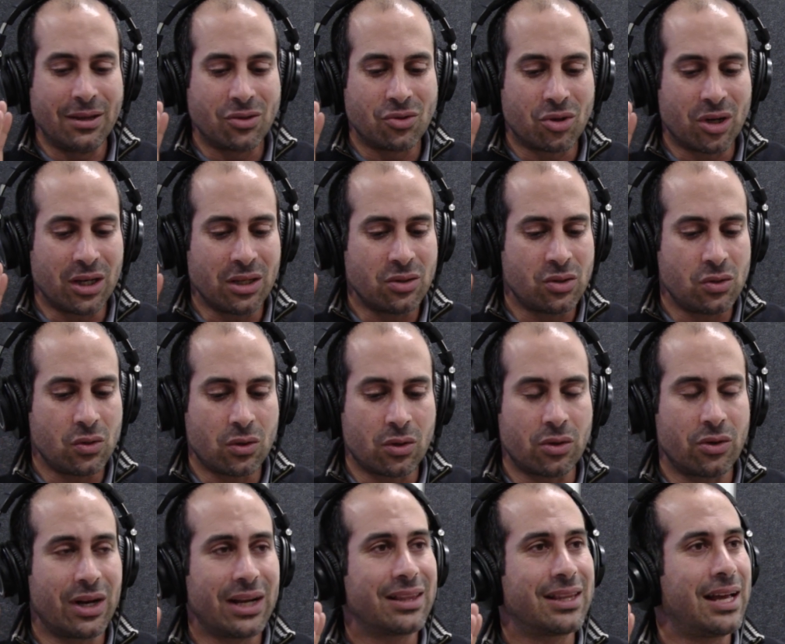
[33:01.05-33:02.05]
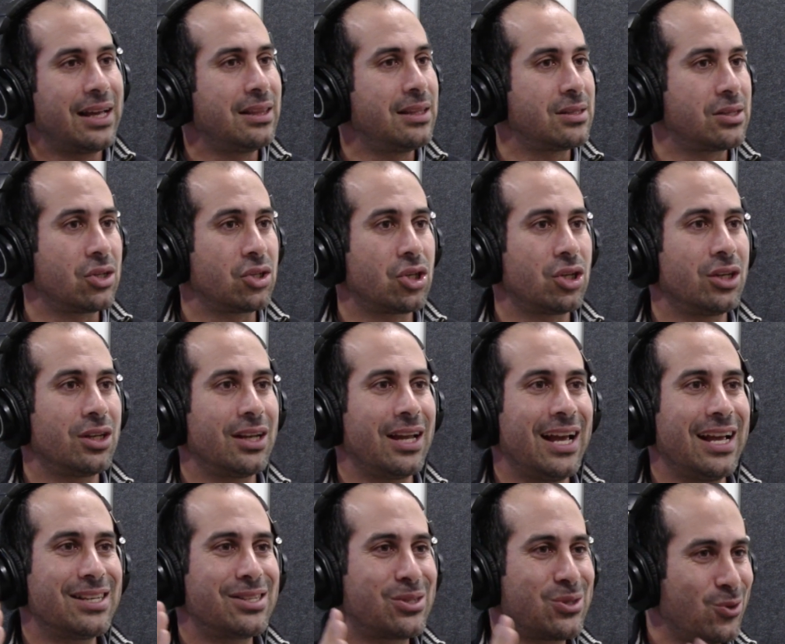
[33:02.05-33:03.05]
trying to correct that decision
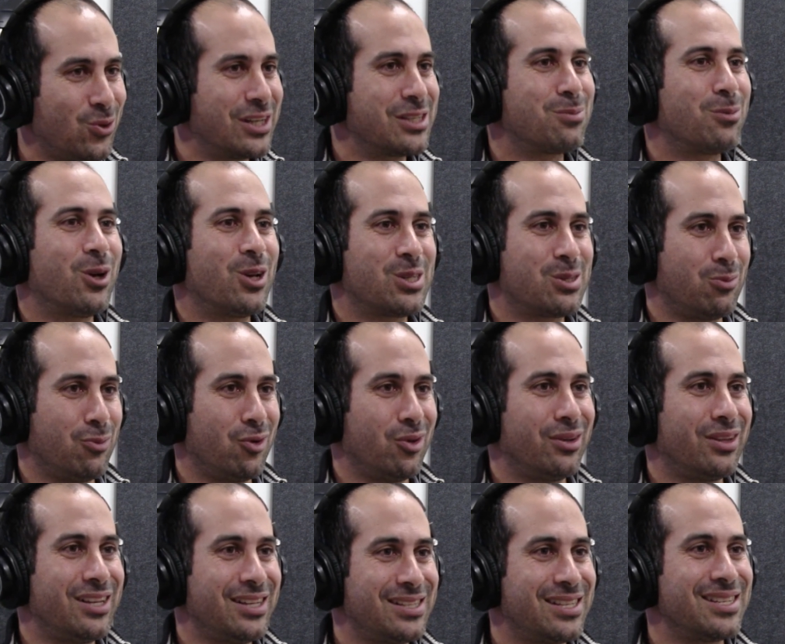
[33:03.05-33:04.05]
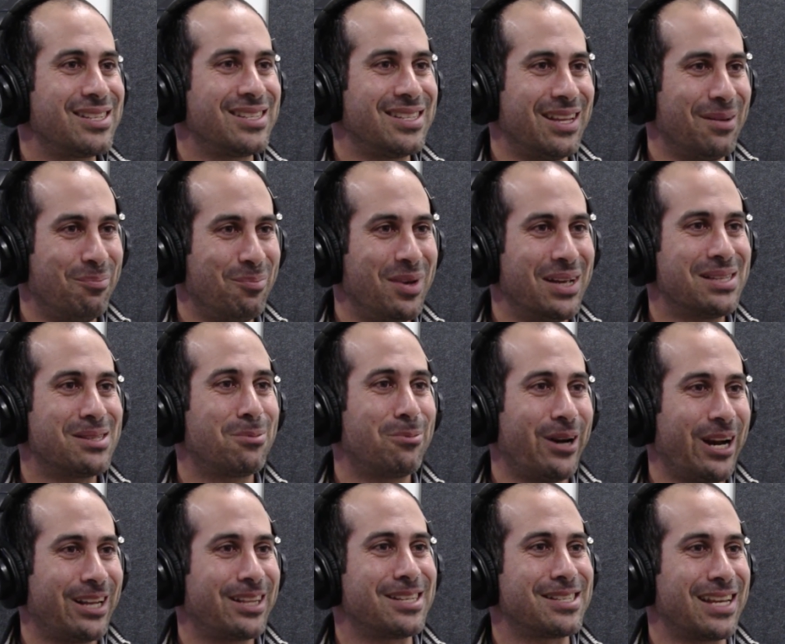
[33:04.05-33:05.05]
as soon as possible. This is the best
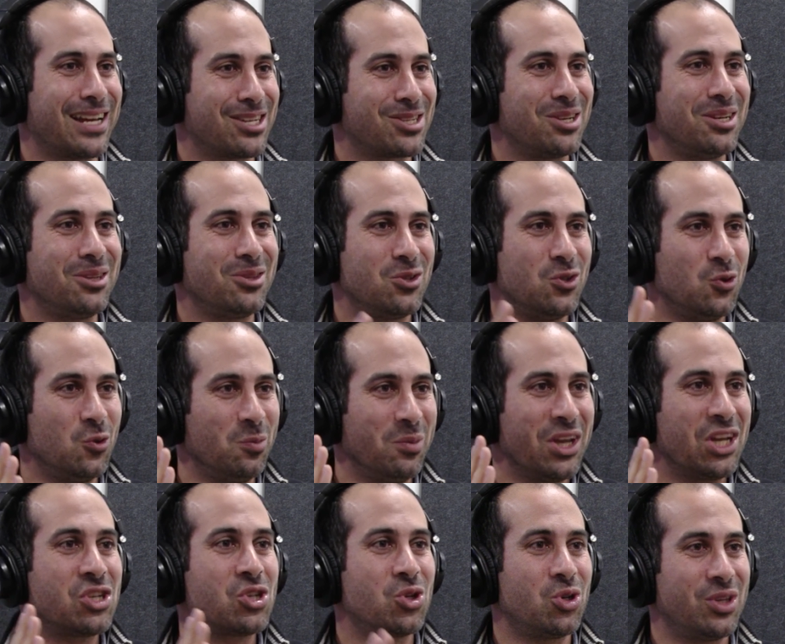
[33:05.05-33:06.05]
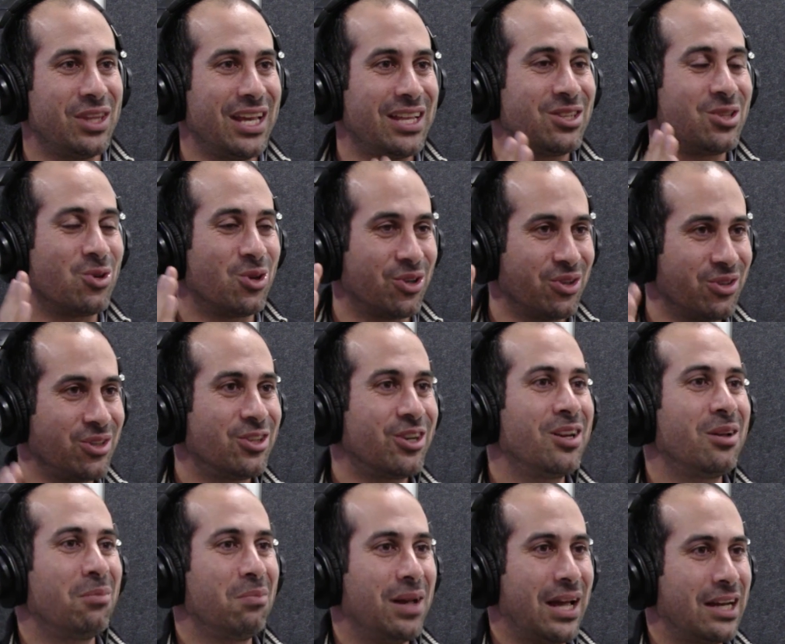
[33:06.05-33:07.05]
practice actually to make sure that you are
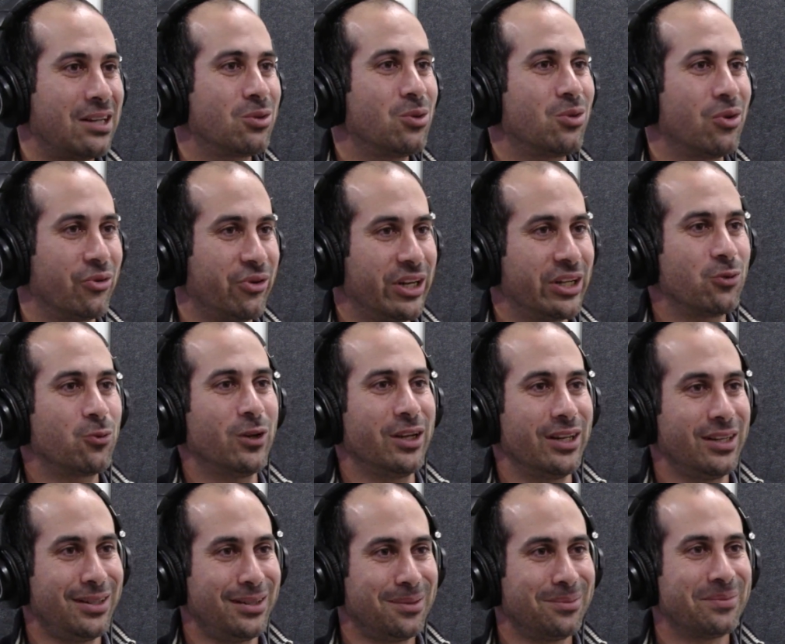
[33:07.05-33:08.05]
returning back to the right way.